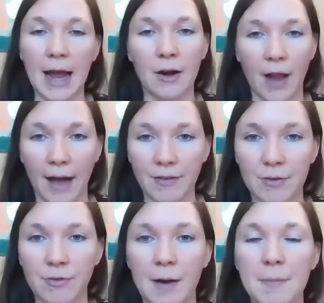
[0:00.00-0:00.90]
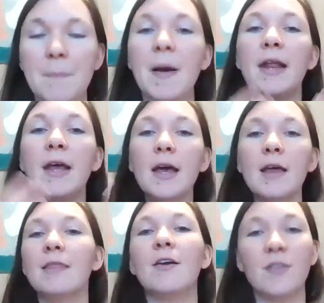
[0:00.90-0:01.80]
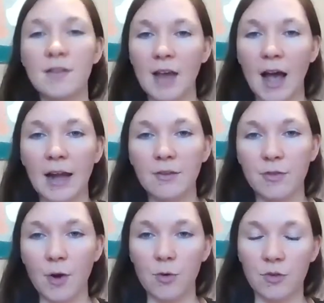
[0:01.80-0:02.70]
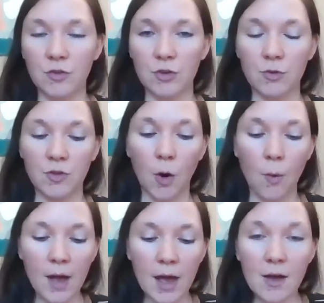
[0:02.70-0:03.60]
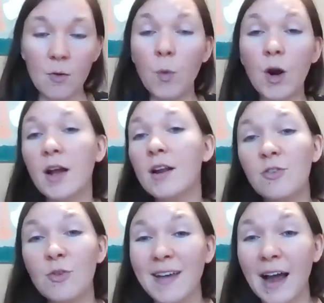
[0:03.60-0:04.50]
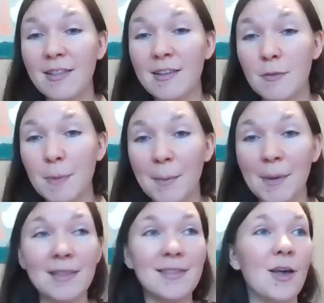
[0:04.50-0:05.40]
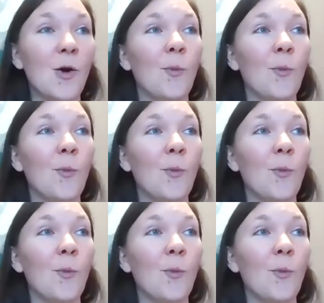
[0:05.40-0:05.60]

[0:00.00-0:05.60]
I don't have it in front of me, but there's a ton of those too. So we're gonna do science experiments.